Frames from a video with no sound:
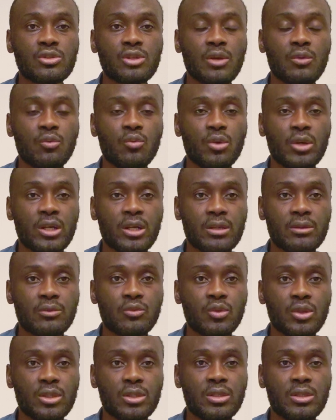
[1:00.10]
that
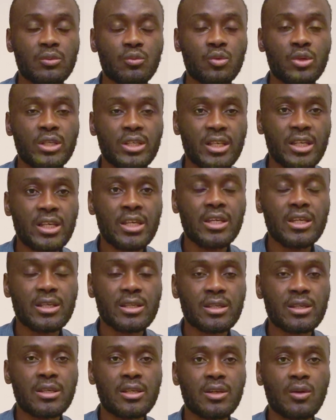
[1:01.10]
we
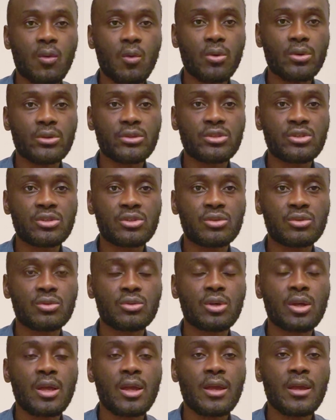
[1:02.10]
need in order
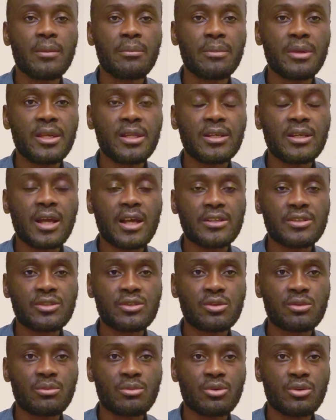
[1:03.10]
to meet
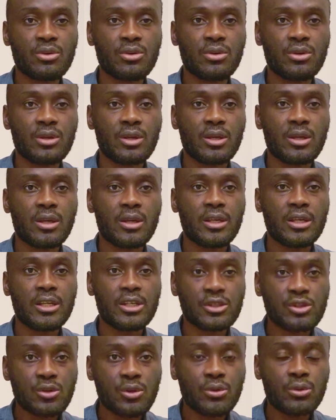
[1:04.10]

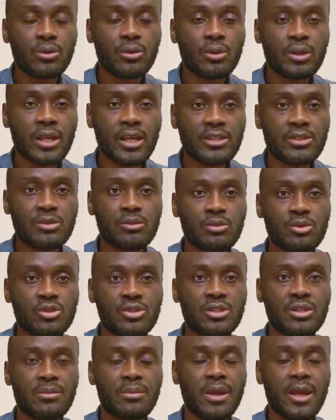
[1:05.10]
internal customers'
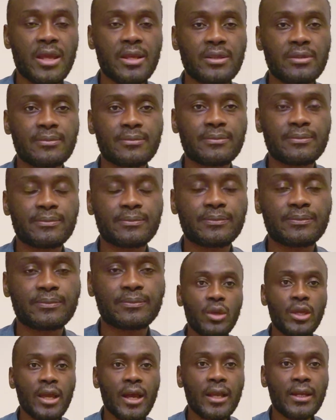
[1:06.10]
demand.
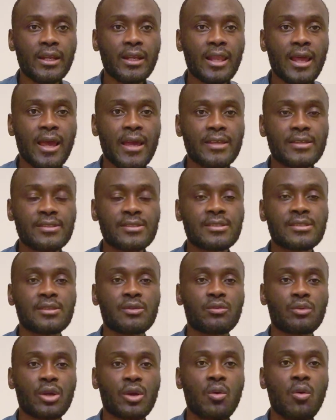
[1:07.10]
We analyze
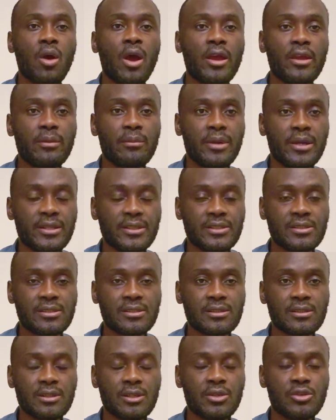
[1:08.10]

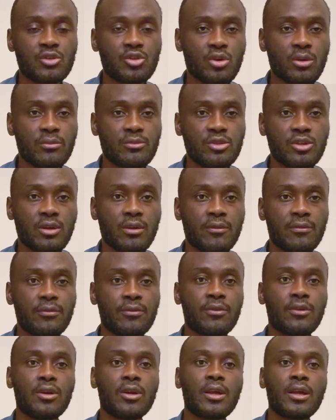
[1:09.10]
requirements in terms of
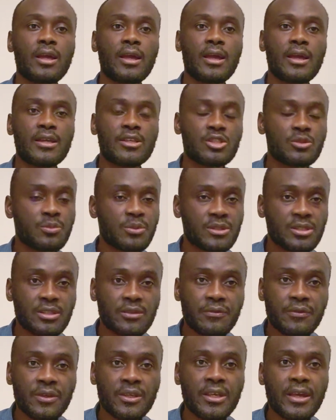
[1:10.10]

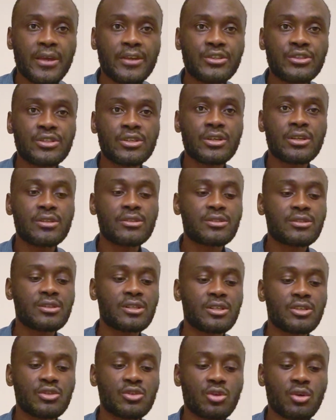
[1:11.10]
specifications,
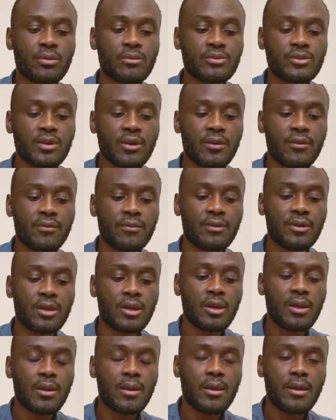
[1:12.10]
in terms of
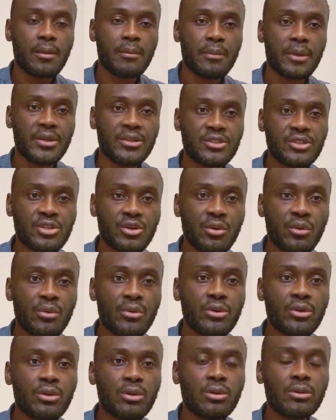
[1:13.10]

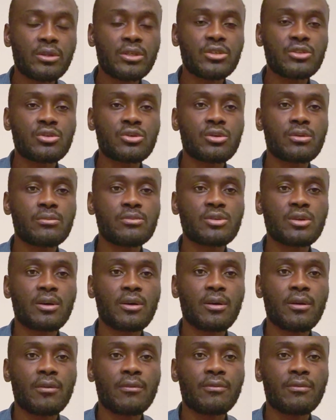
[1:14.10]
material, in terms
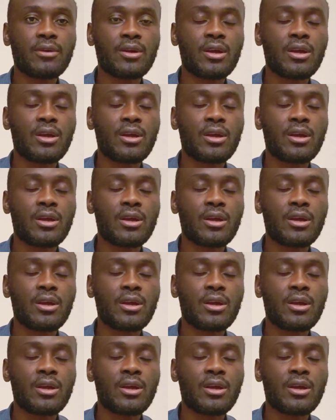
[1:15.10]
of